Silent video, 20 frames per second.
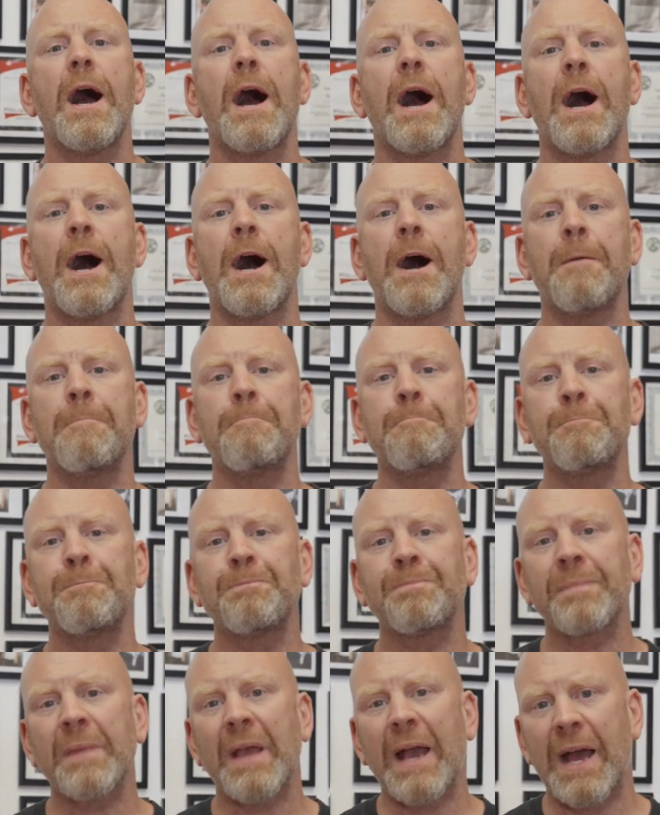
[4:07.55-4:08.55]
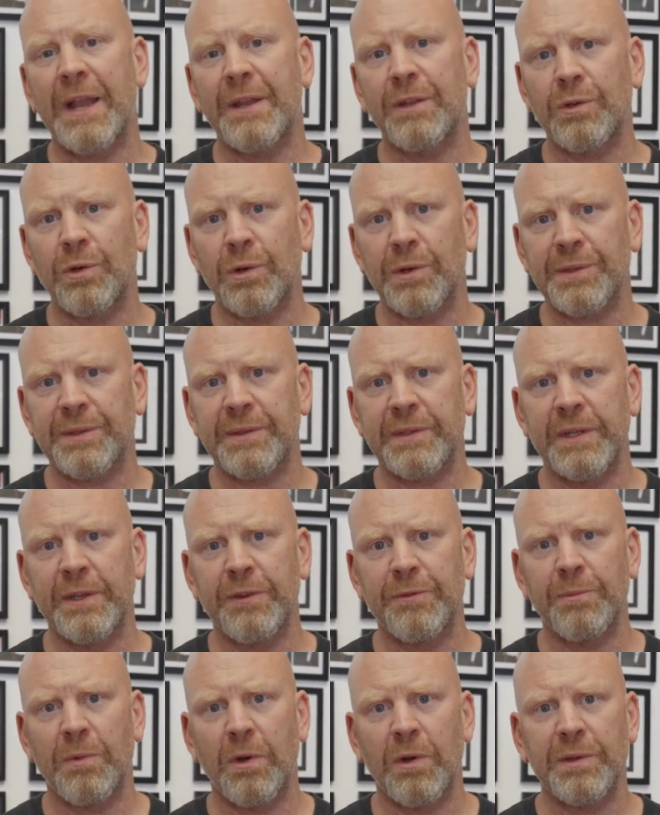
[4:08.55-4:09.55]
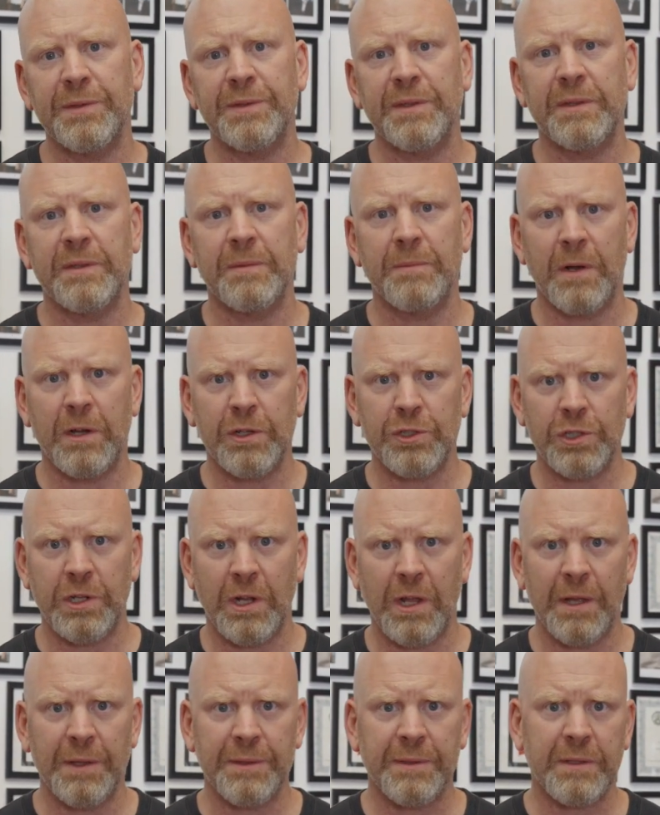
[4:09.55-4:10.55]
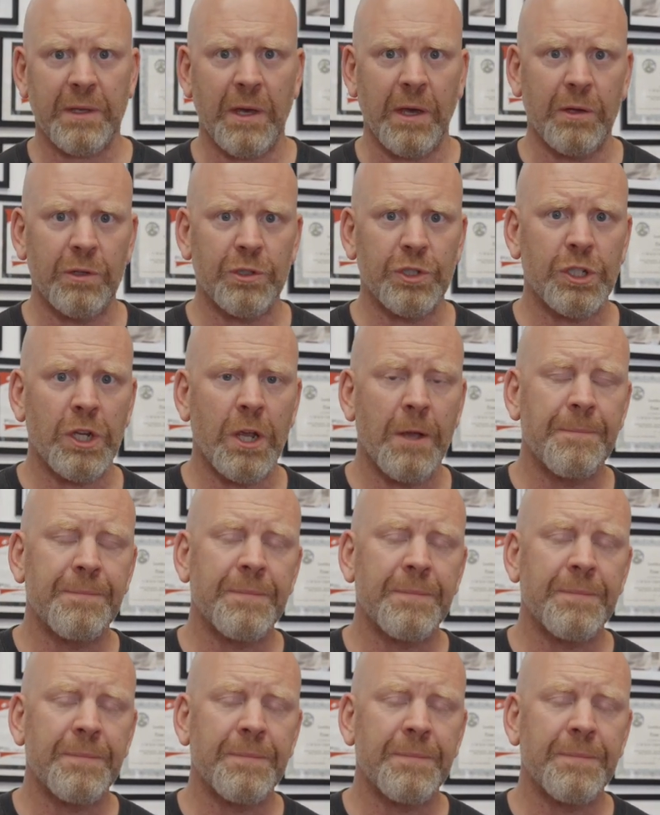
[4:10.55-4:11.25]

and of course Steve Morris is a martial arts coach.